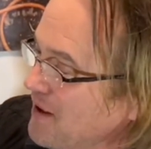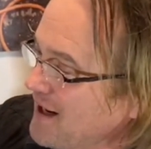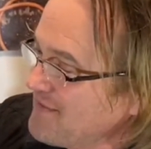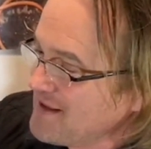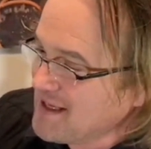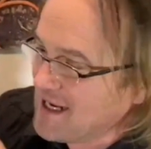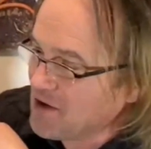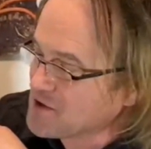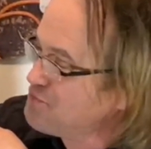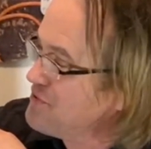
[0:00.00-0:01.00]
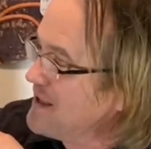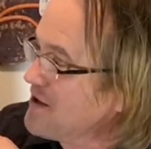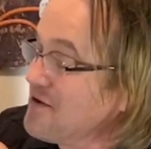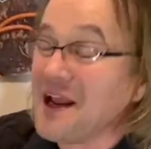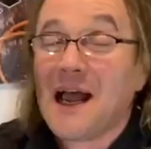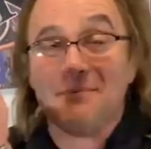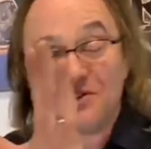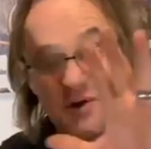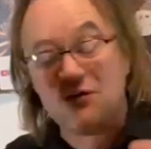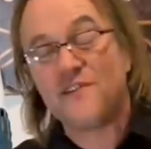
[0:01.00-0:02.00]
But I think it looks pretty good. I'm
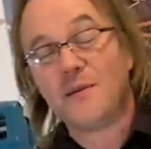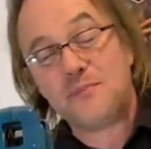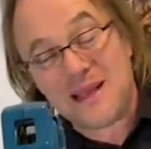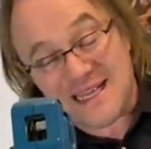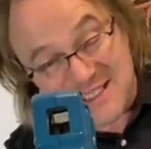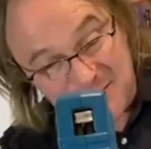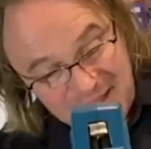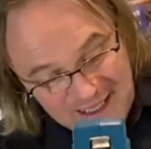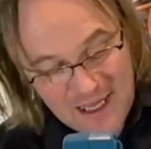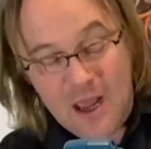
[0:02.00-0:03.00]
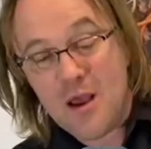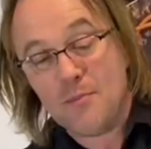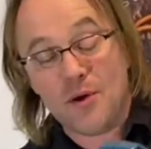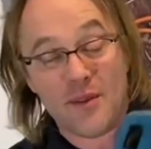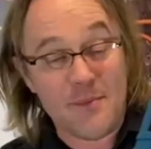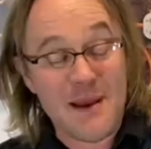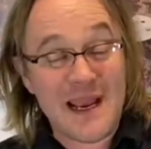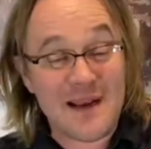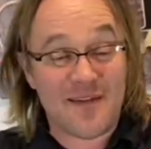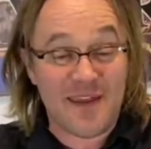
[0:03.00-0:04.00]
chuffed to bits with it. But the
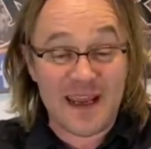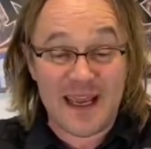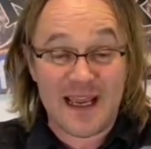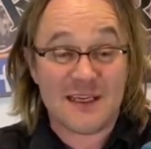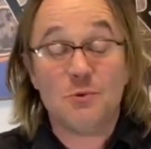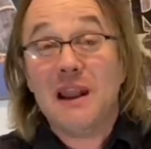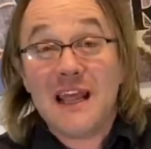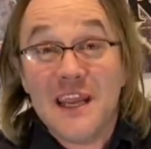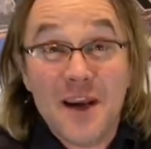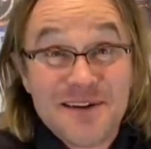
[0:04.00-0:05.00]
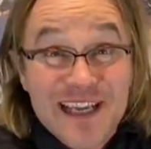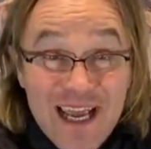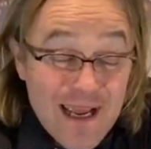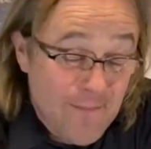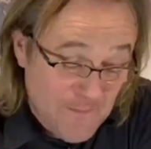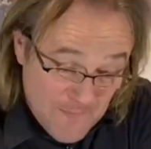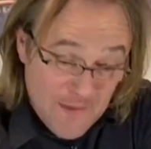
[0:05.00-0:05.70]
main thing is, will I use it?